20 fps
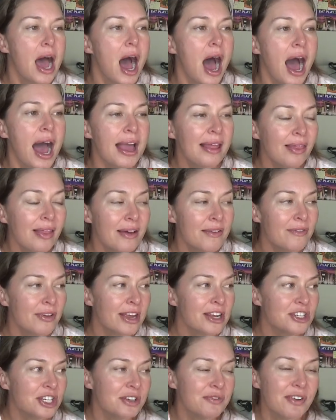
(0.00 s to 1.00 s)
I love
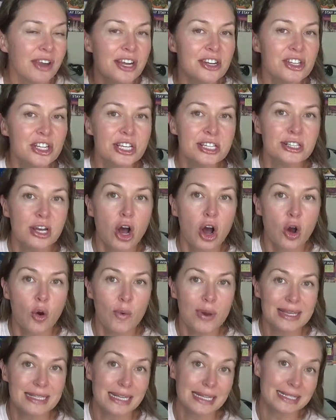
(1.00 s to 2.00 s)
Vanjie. Vanjie is
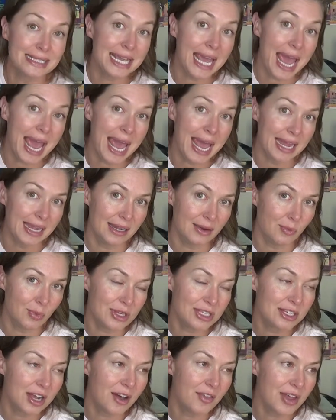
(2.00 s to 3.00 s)
always at 10. We
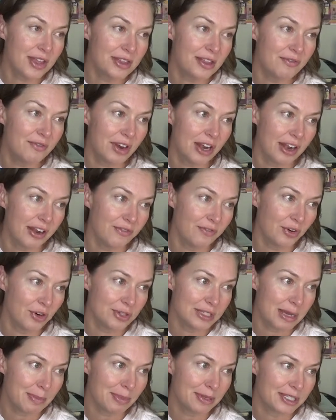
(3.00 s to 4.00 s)
saw that in the very
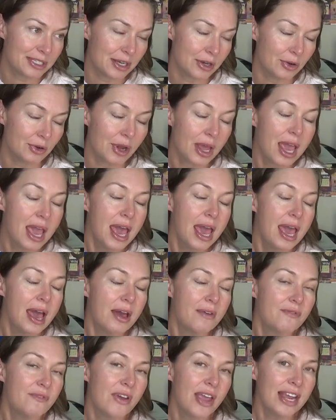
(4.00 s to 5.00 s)
first episode.
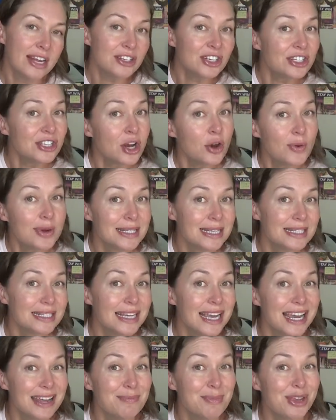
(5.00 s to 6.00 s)
Vanjie's always at
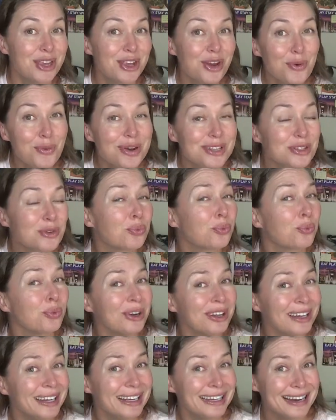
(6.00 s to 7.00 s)
10, but you know what's
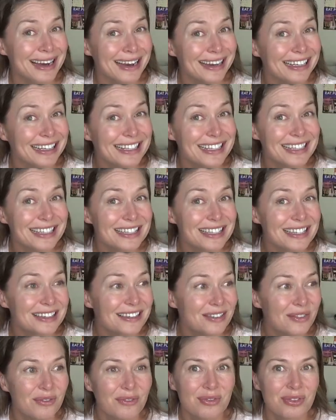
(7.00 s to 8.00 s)
really nice?
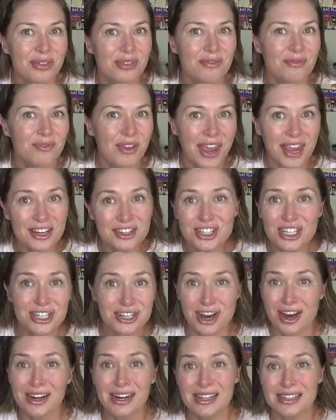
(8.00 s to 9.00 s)
Vanjie
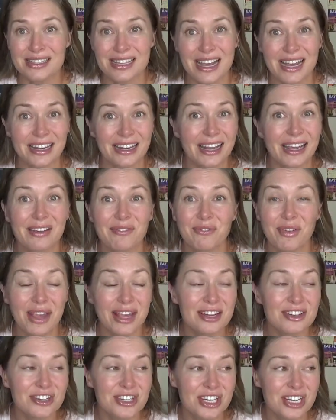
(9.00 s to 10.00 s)
not a 10. Like
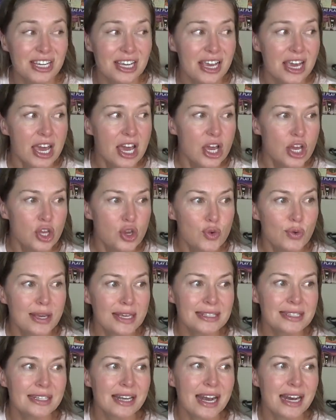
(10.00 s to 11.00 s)
Vanjie, you
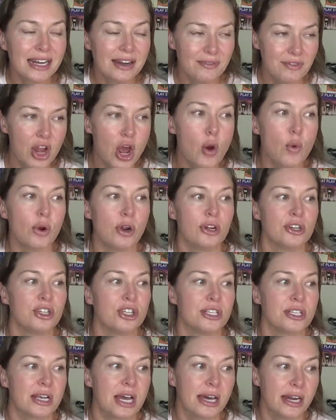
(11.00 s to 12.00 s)
get to kind of know her.
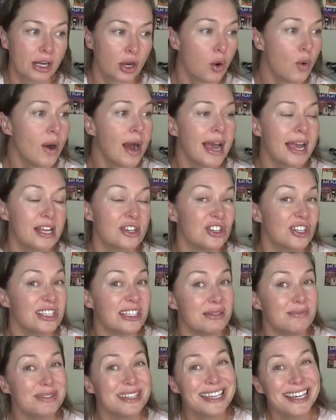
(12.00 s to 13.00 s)
She's kind of quiet. She
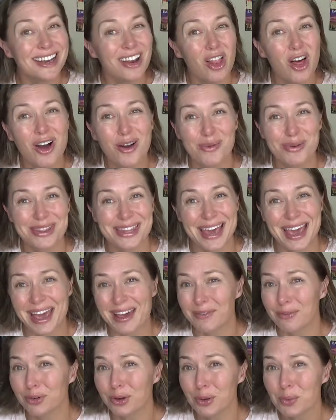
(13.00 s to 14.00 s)
seems to get along with
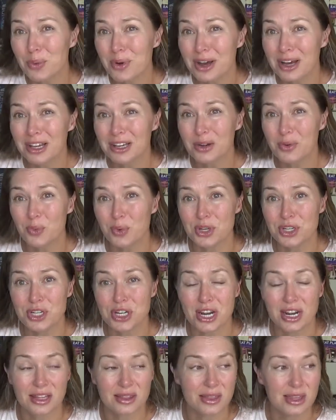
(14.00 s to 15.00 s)
everyone, which
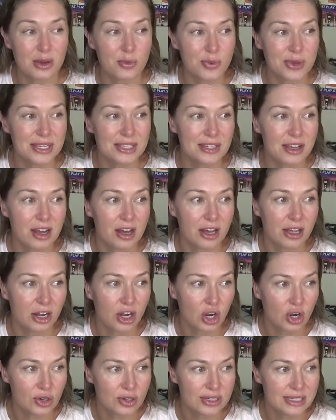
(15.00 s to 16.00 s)
I think we saw in
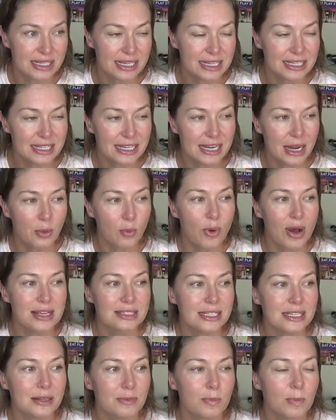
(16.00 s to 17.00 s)
her season. It
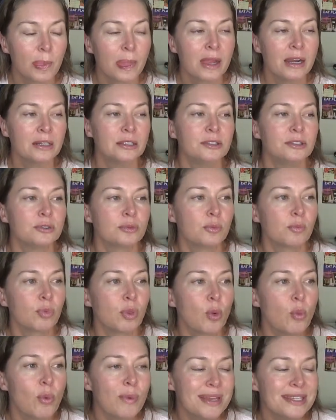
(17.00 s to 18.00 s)
wasn't
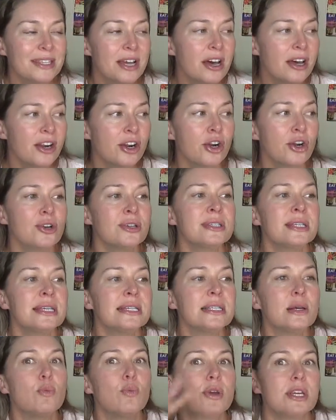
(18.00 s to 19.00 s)
when we saw in her
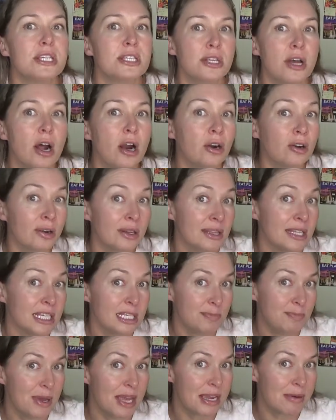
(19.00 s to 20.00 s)
season, we saw her at
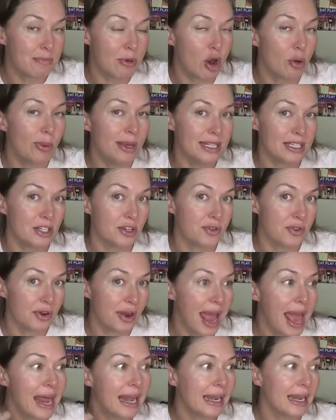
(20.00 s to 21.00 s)
these big moments. You know,
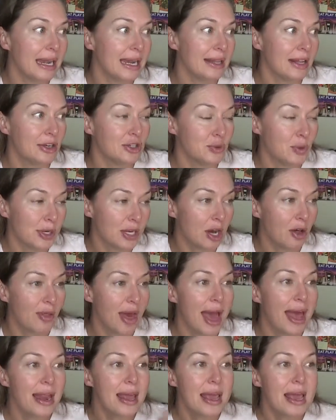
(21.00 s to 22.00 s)
they're editing, they're doing all
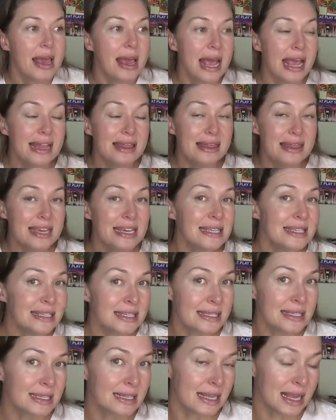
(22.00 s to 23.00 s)
that. In
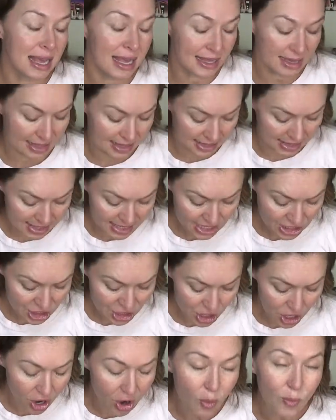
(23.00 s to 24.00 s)
this this
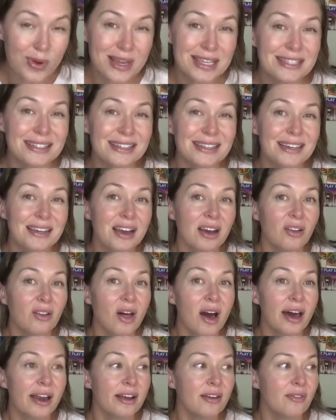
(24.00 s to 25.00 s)
show, we see a
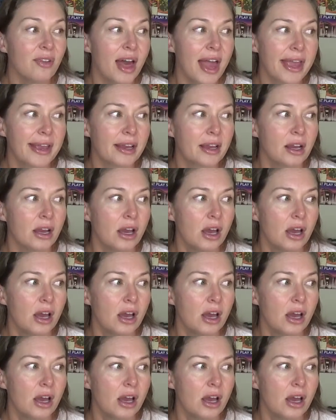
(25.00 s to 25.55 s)
lot of like